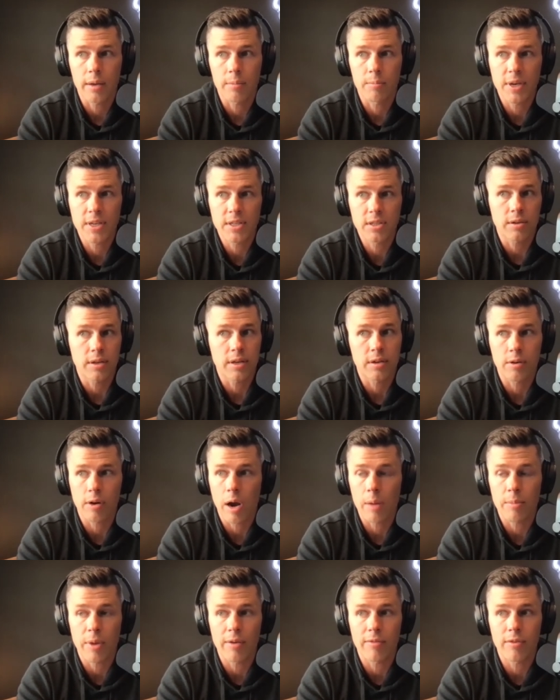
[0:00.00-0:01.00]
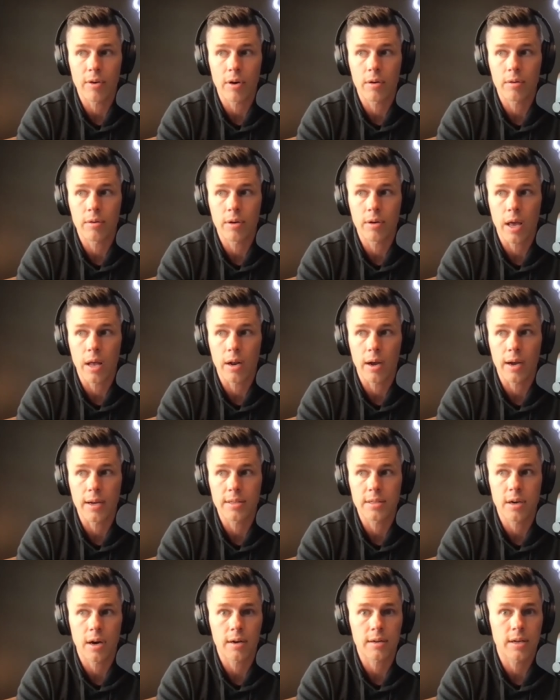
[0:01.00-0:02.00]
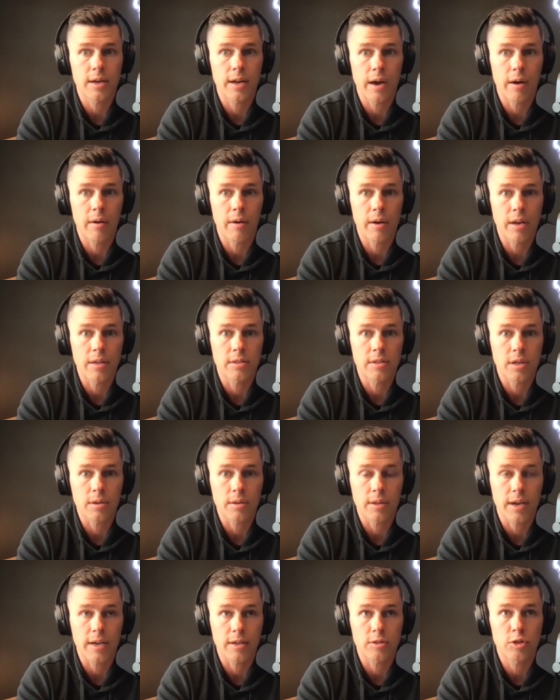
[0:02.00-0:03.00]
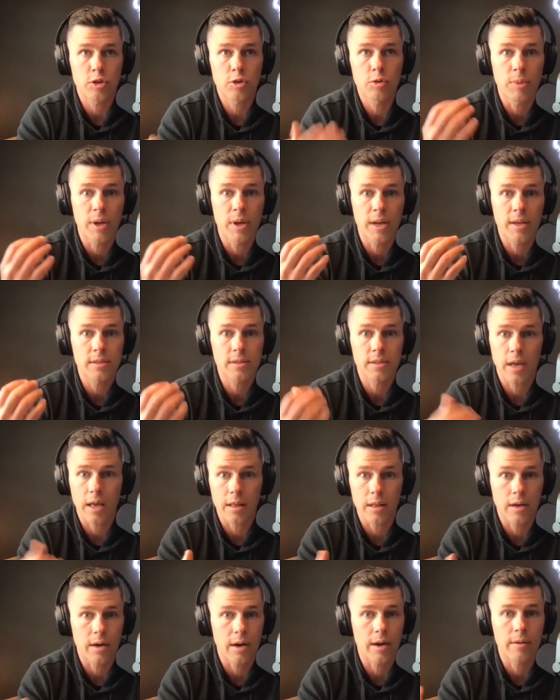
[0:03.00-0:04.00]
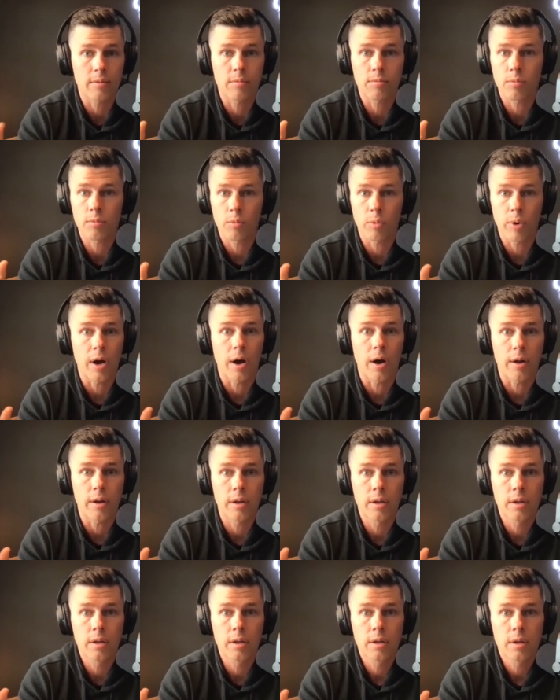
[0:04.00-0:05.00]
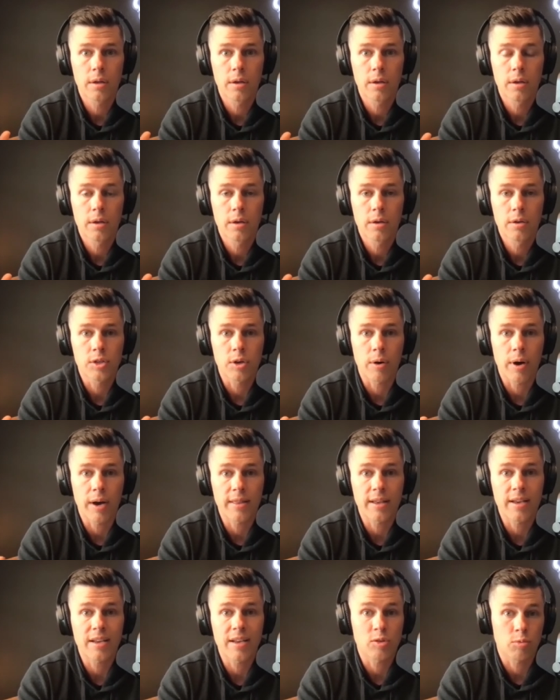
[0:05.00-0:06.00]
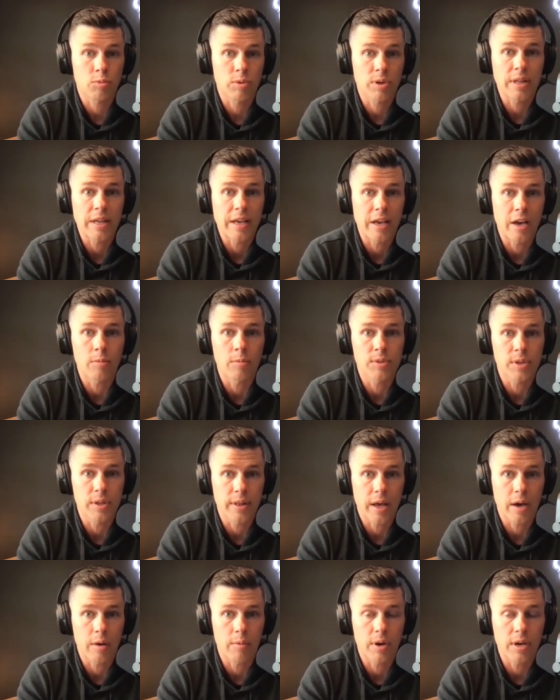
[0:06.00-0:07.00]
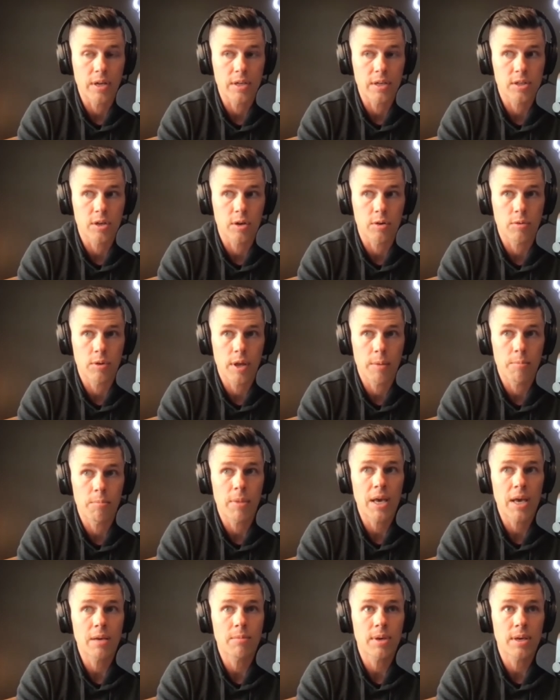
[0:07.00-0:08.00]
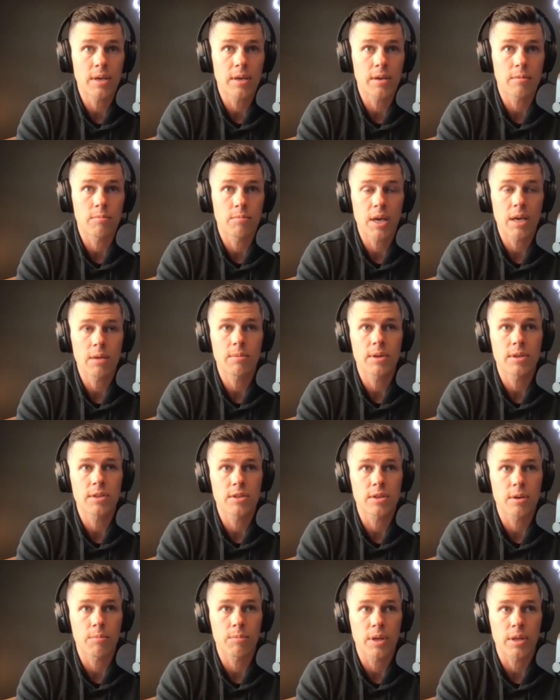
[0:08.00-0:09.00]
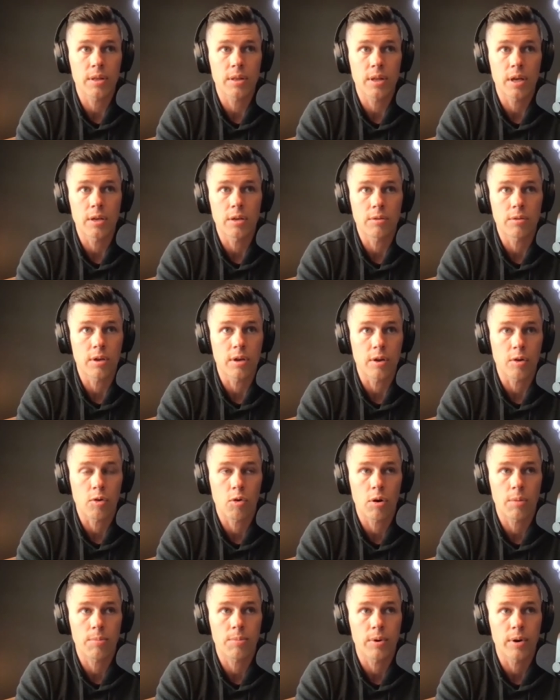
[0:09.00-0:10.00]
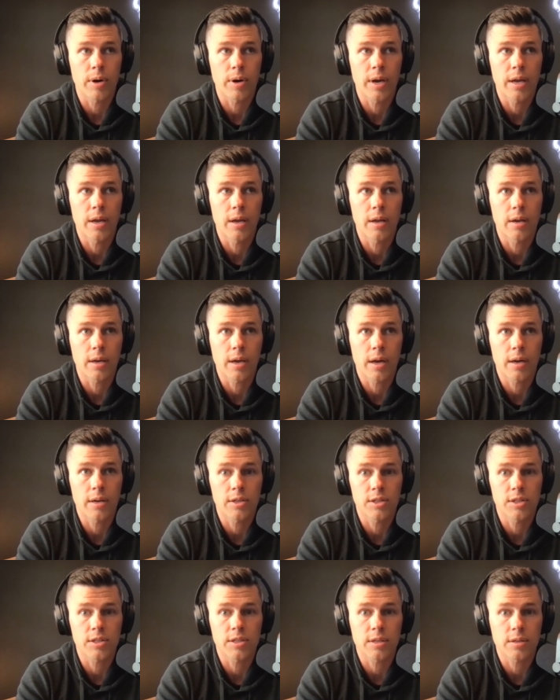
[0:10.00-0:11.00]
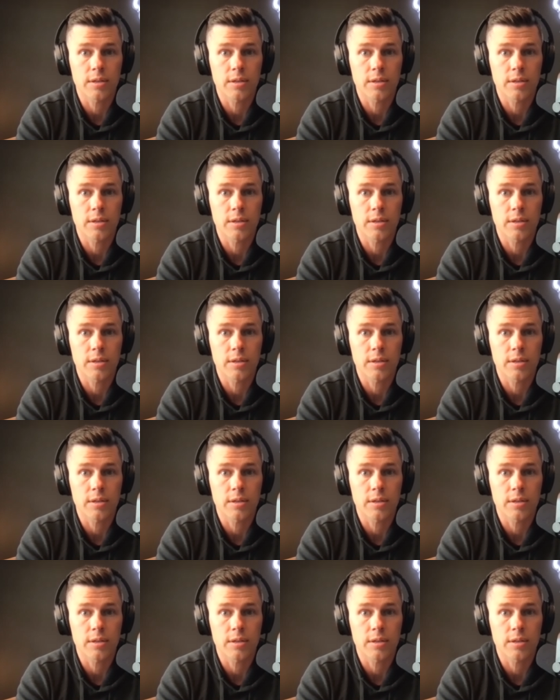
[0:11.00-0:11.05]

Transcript: basically grabbed my phone and I talked it out, and it took like 2 minutes, and then I went on. So I think it's really helped in that way. So it may be something that you could incorporate and kind of just